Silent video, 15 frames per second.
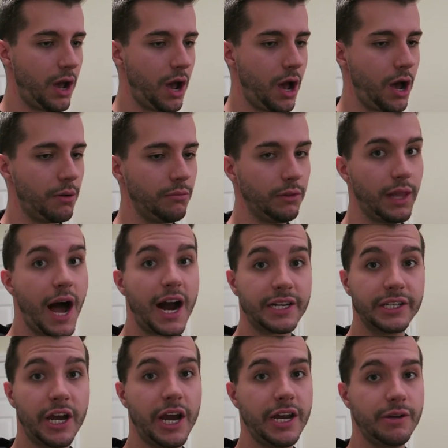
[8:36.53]

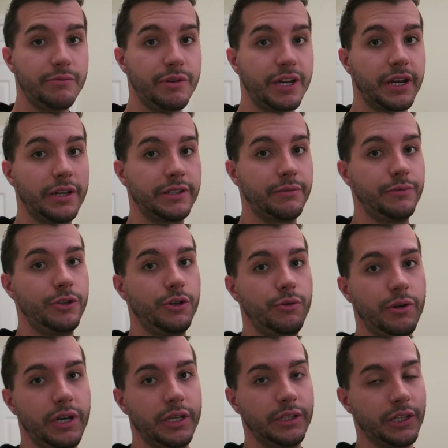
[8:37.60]
Loctite because I'm
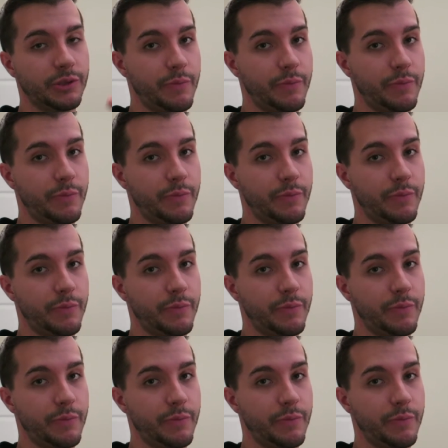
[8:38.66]
doing the